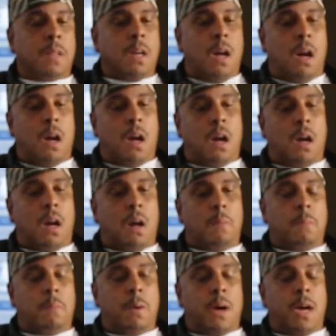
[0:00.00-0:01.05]

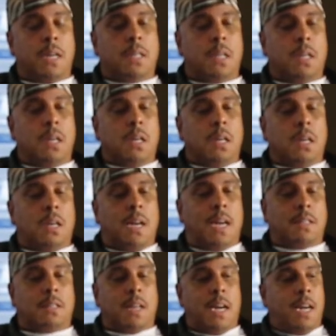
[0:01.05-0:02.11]
But
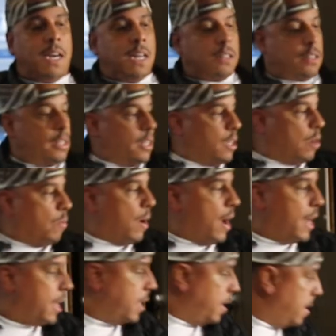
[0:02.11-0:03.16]
let's say in this deal
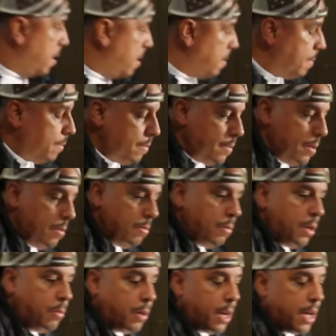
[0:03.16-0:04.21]
right here,
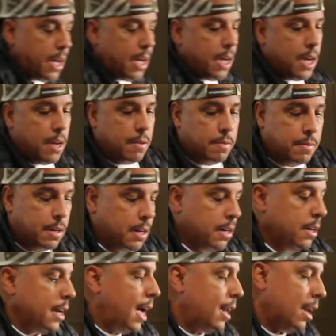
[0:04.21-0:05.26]
we would have,
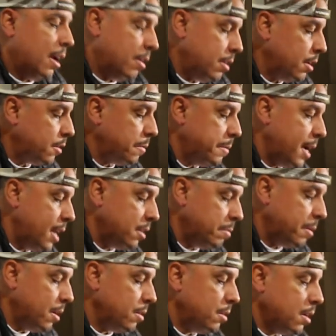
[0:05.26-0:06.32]
and I learned this from Alex
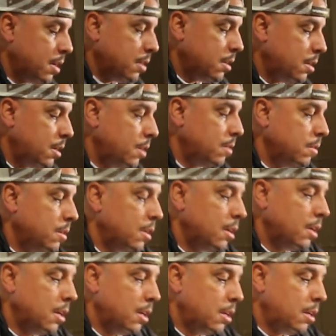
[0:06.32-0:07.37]
Burton now, so don't,
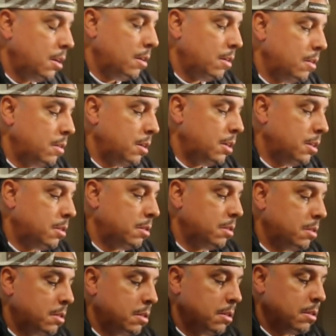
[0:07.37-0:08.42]
and this
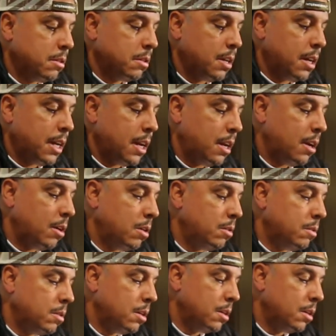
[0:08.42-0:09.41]
is something I learned